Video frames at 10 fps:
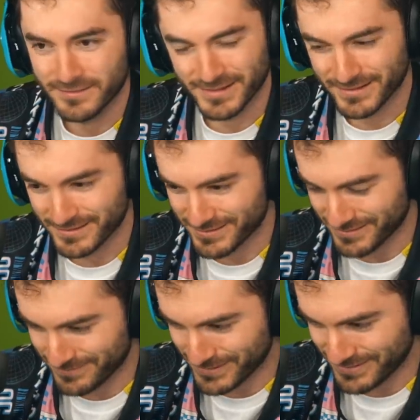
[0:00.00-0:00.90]
like, are you
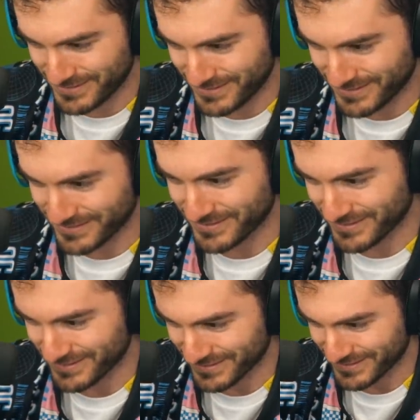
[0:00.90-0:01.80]
sure about that?
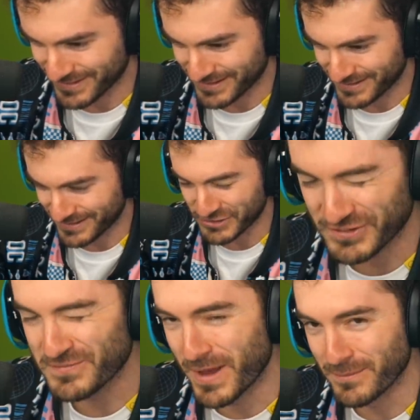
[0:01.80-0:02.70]
Like, you
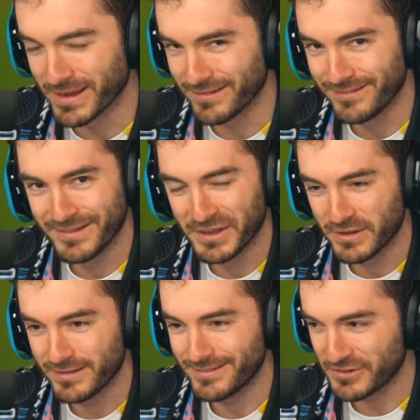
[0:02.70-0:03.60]
just met me.
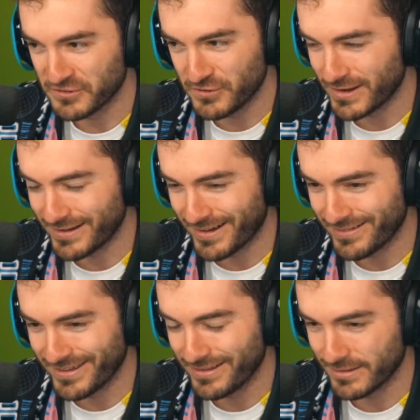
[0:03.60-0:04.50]
Just today down
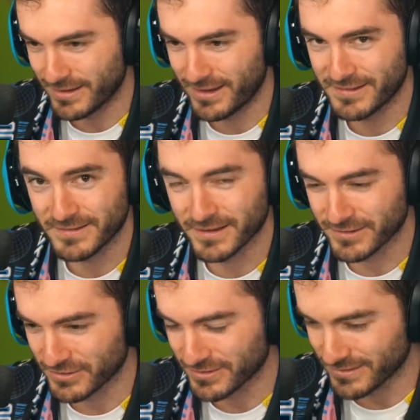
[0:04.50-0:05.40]
the hill at the gas
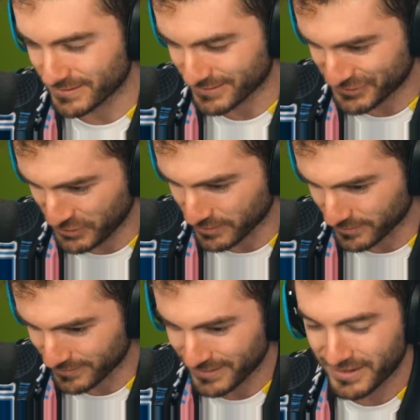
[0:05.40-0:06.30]
station. Are you
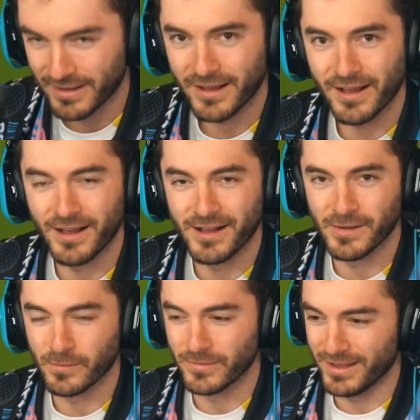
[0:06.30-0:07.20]
sure?
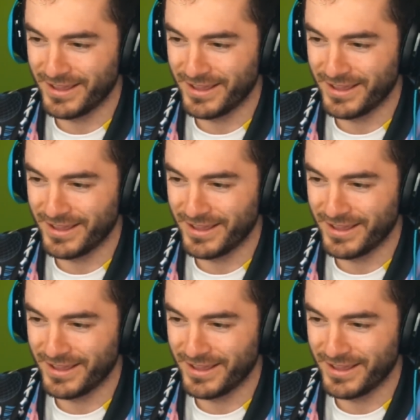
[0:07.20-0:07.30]
So